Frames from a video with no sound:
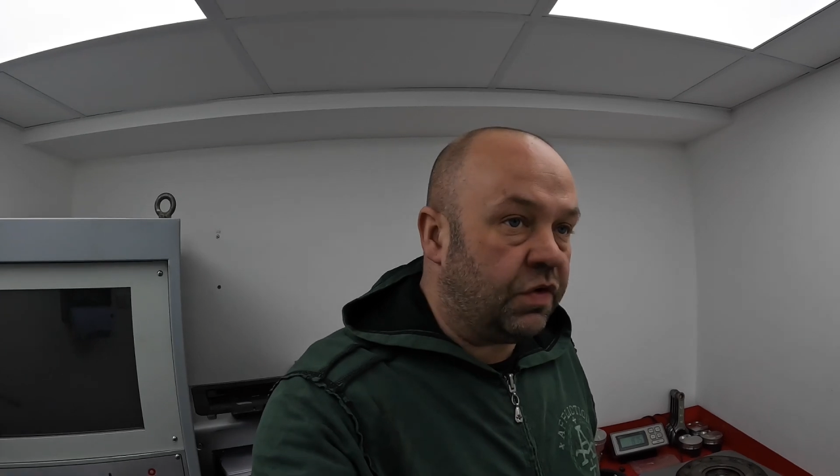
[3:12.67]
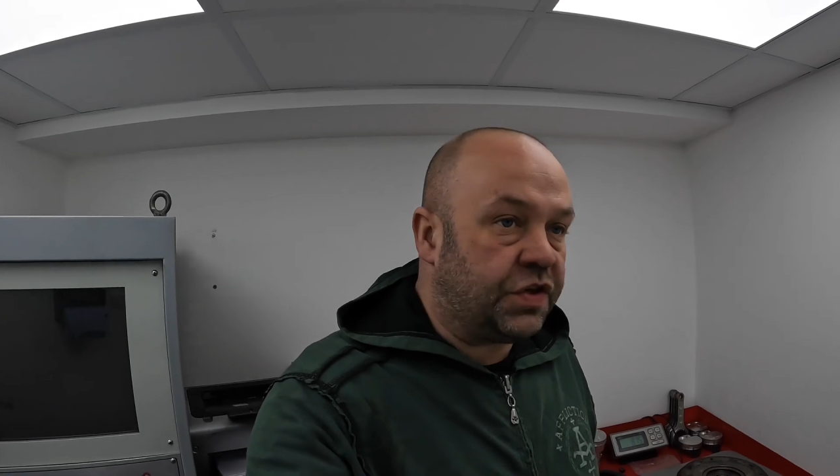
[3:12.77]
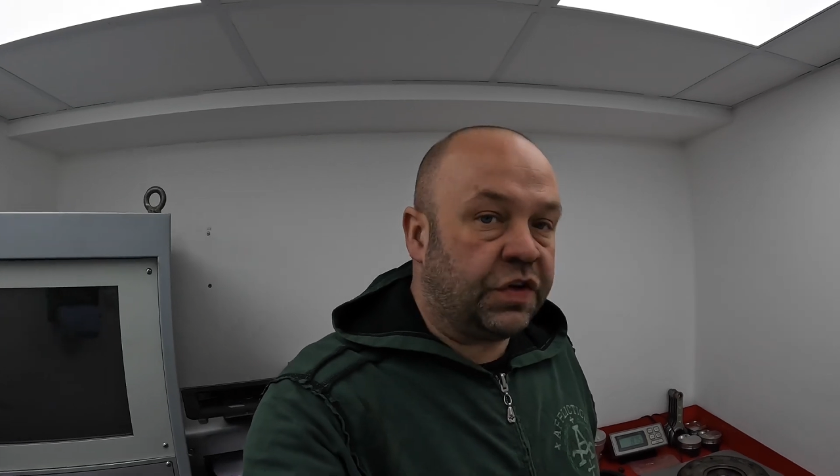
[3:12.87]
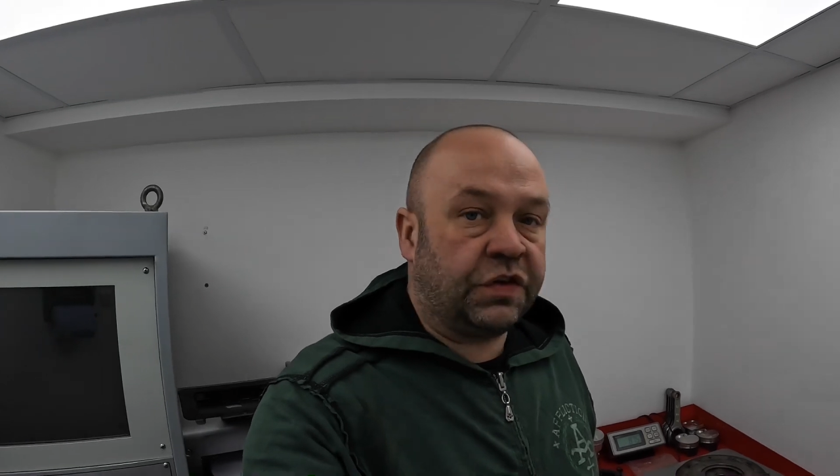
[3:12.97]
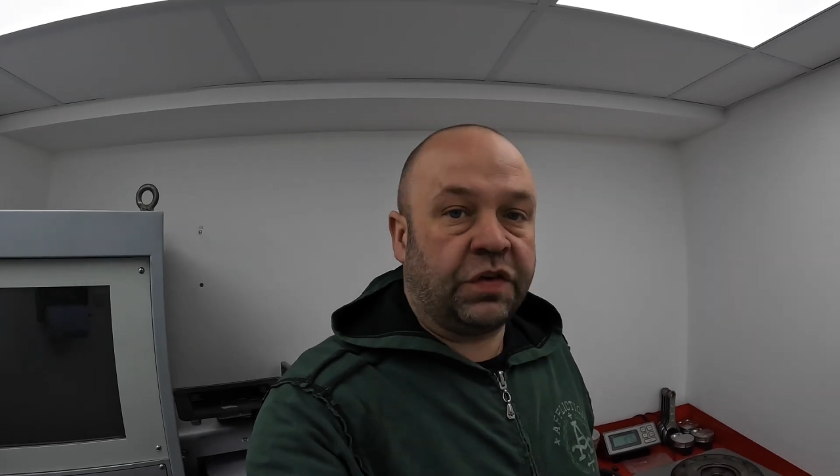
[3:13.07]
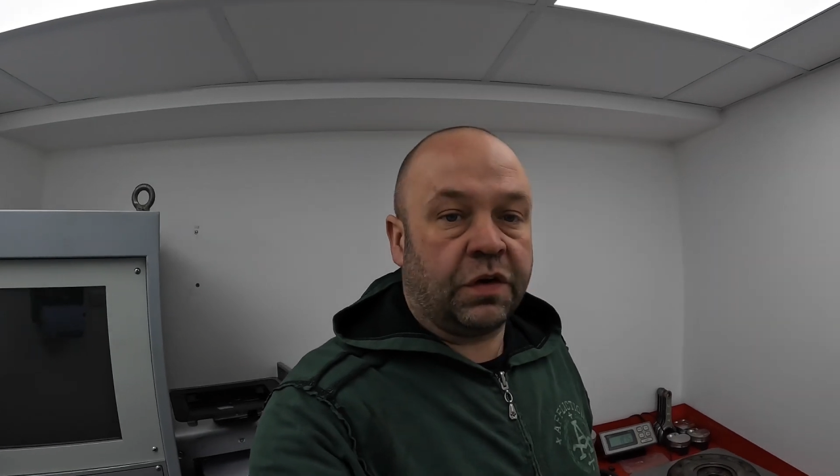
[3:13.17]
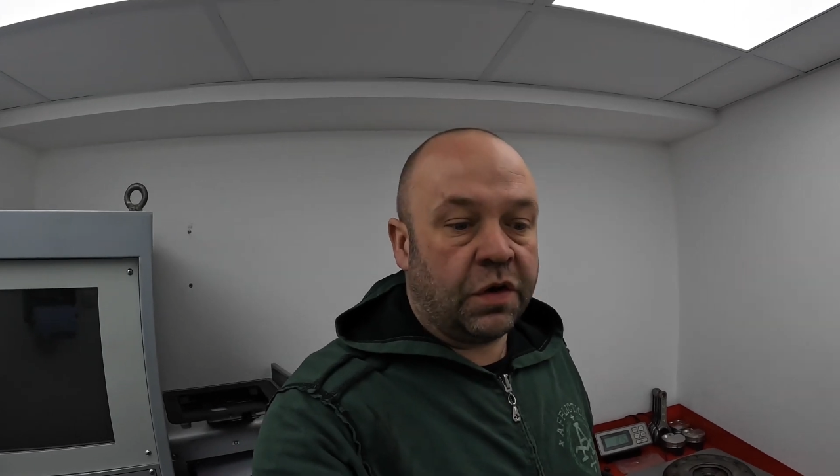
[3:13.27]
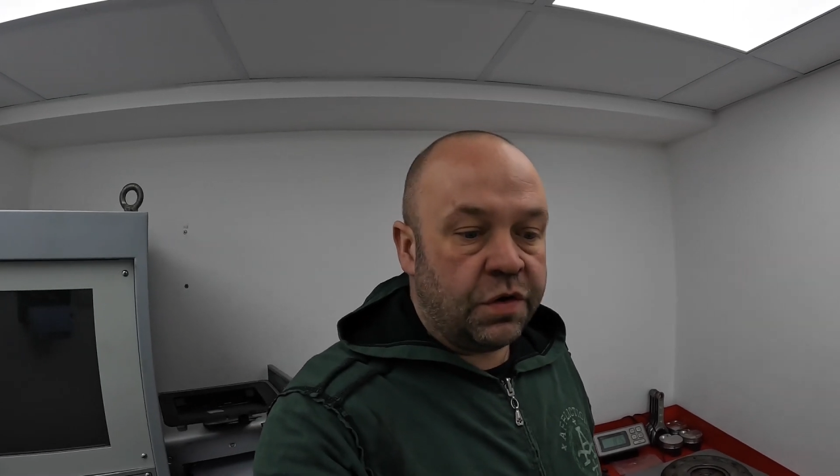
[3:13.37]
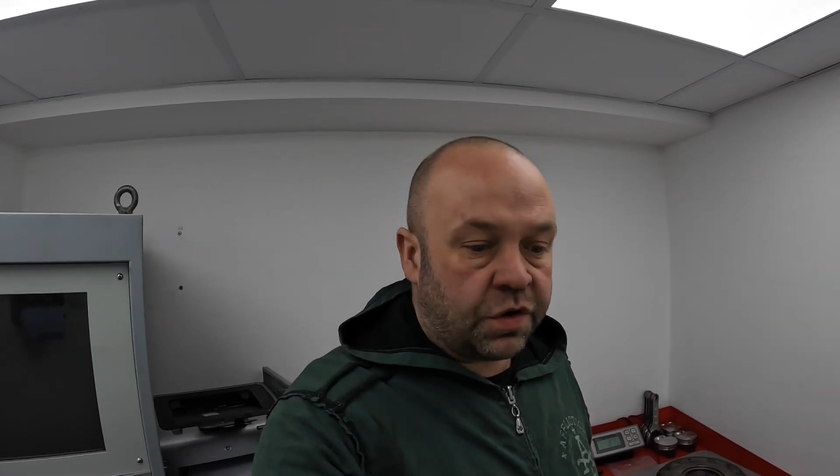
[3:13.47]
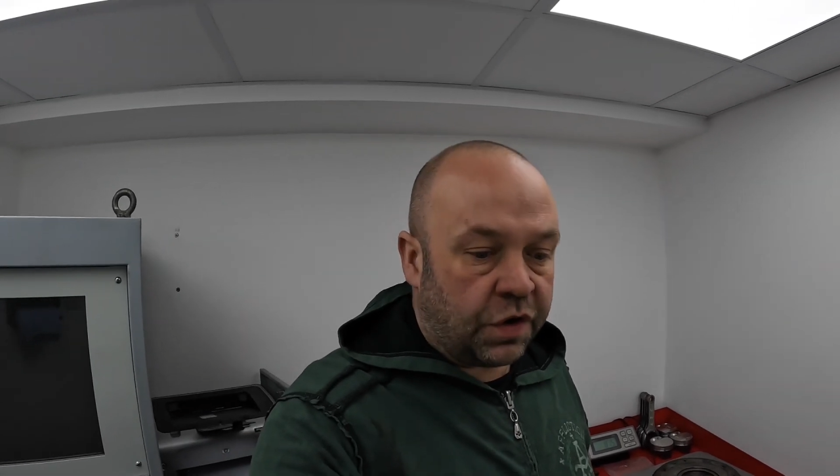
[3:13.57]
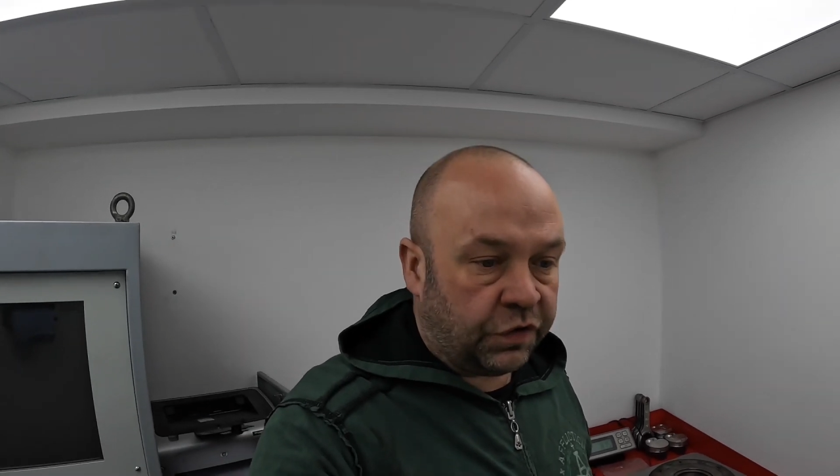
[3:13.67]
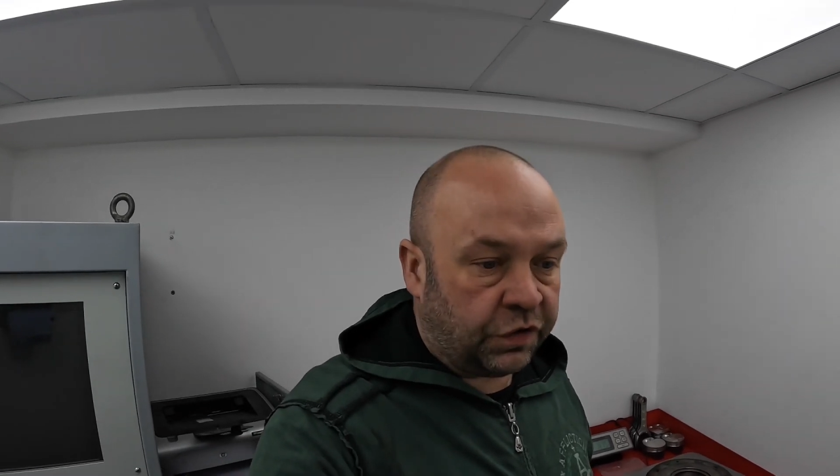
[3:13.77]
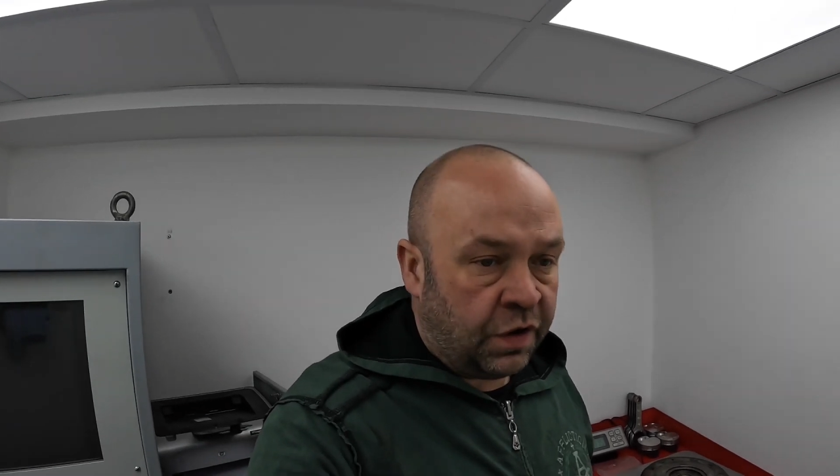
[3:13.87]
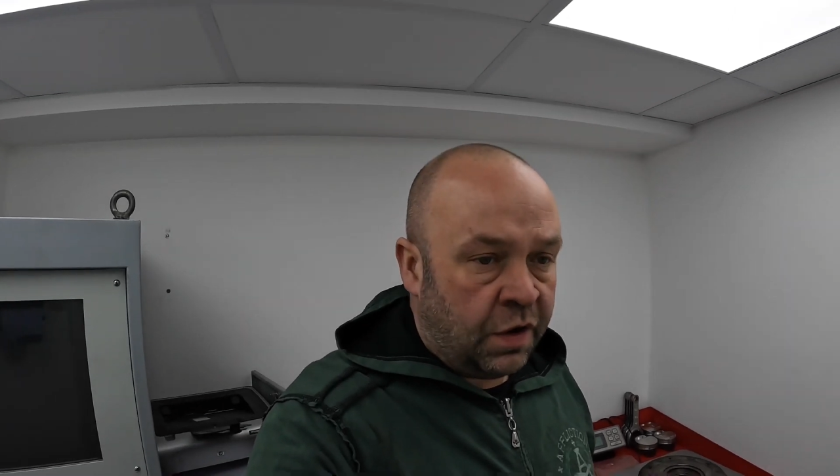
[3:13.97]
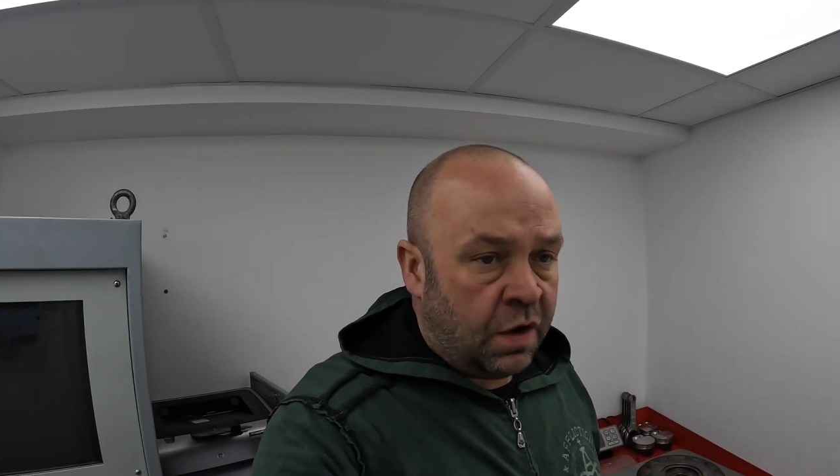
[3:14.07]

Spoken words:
Richard's son Lucas